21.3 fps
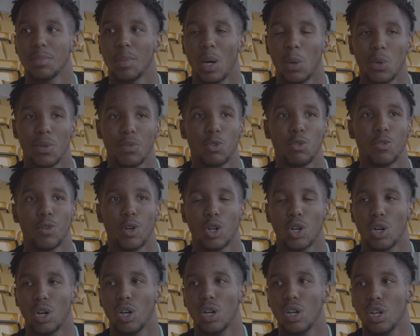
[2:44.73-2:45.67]
But we've also
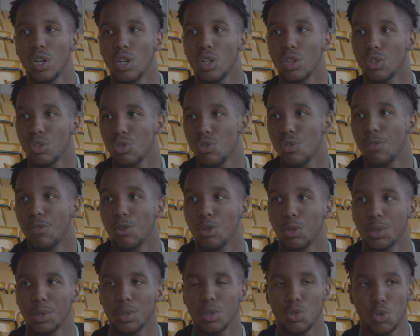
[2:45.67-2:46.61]
got
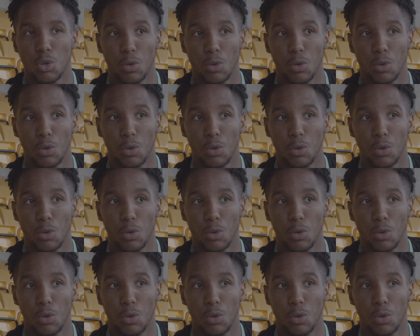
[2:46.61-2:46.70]
youthful